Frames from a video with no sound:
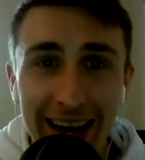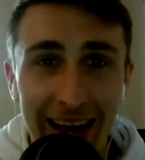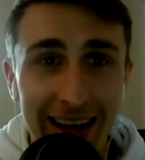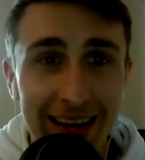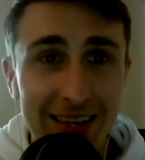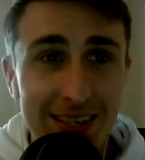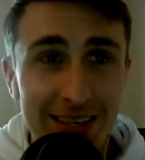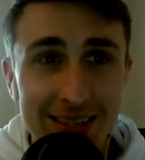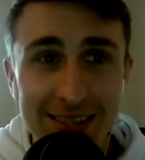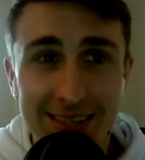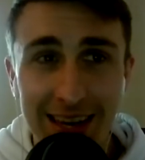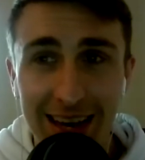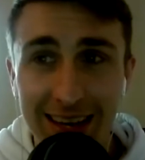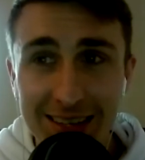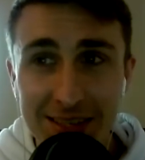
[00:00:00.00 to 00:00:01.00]

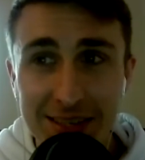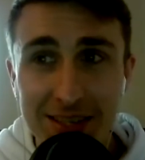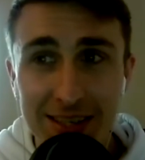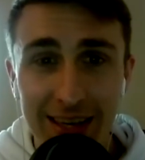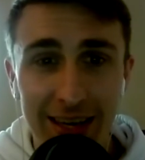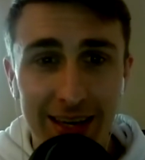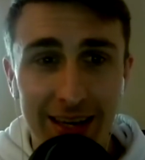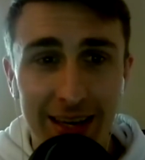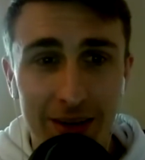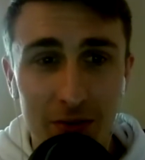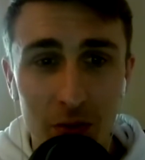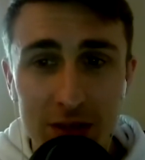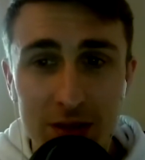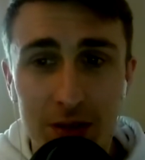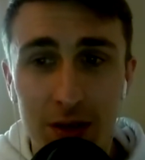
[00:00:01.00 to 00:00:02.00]
Alisson's kicking
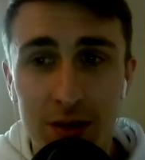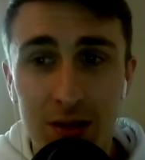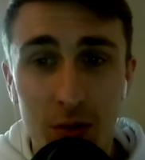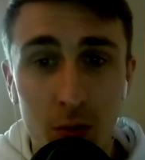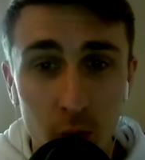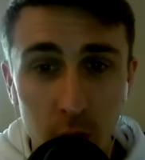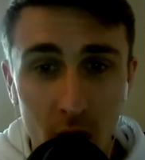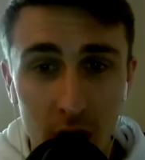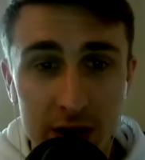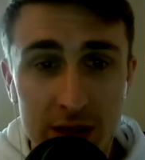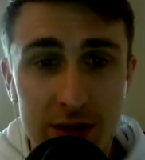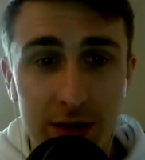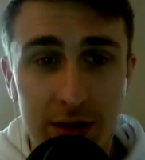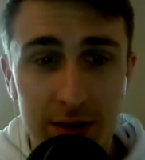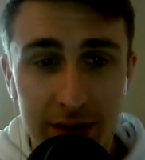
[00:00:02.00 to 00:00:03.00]
is the
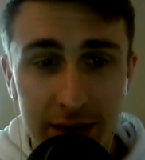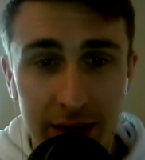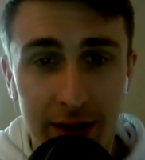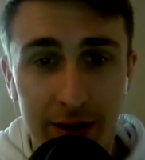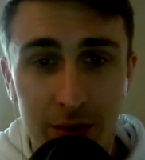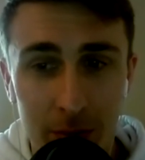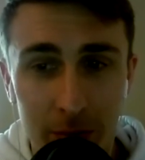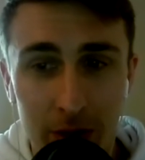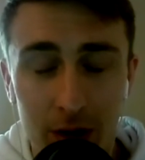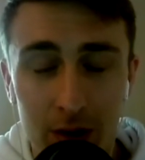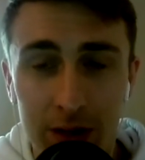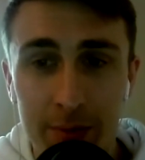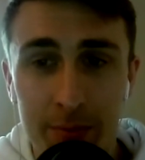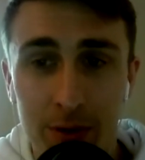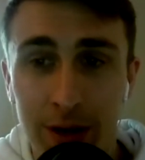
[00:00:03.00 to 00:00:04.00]
worst kicking from a
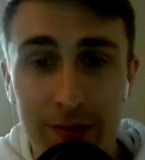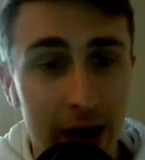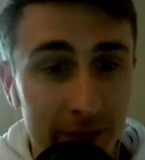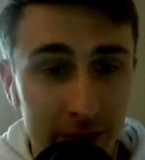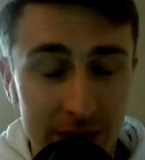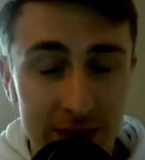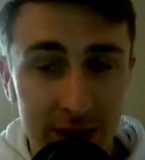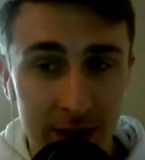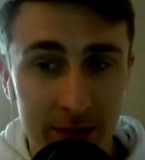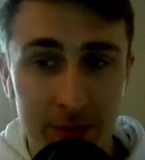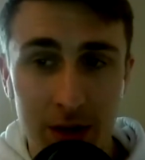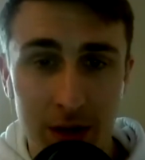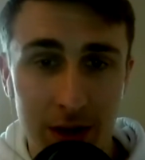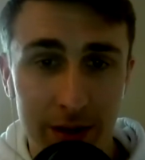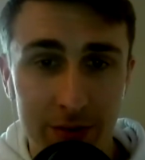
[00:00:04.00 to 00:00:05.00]
goalkeeper I've ever seen in
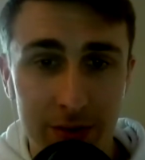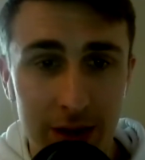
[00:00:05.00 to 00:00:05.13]
my life.